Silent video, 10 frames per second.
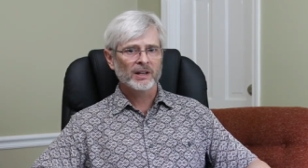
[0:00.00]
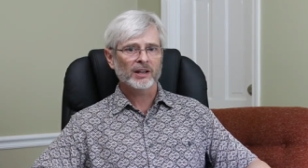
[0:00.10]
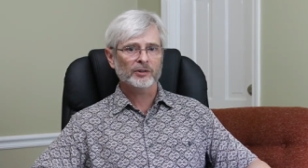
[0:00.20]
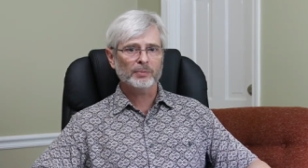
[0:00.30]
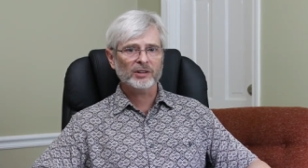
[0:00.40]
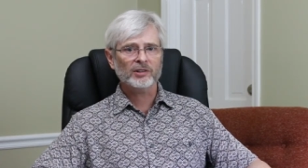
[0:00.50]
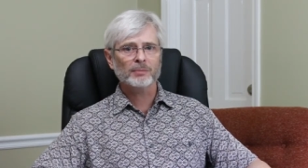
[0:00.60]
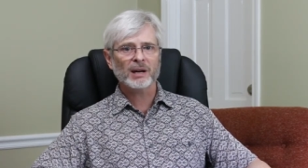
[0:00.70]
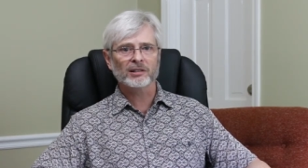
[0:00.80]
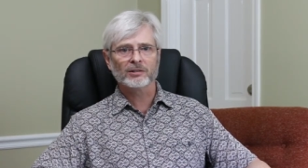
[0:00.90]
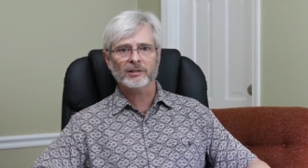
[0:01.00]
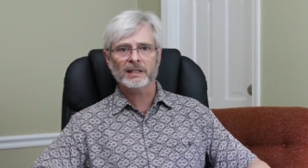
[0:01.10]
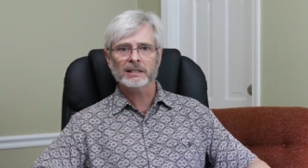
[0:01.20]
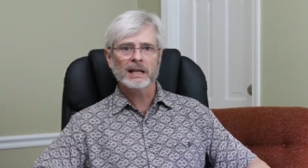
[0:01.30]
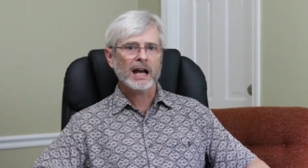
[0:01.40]
especially by
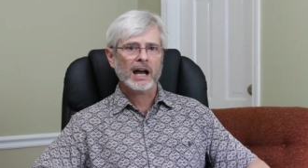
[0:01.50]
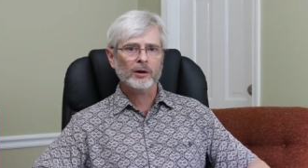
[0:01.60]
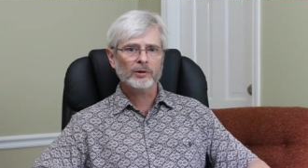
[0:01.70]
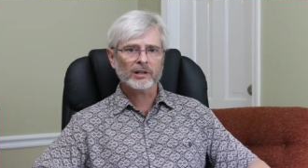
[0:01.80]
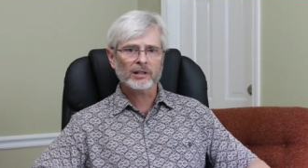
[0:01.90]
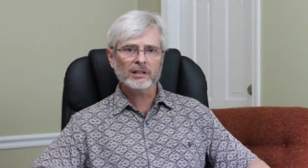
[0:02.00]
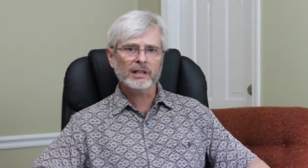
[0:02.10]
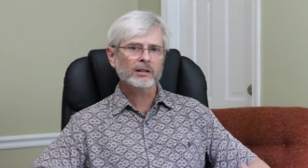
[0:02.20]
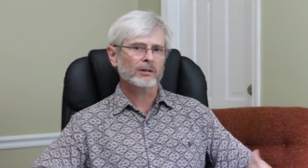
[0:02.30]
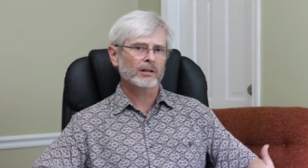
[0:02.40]
learning how to clear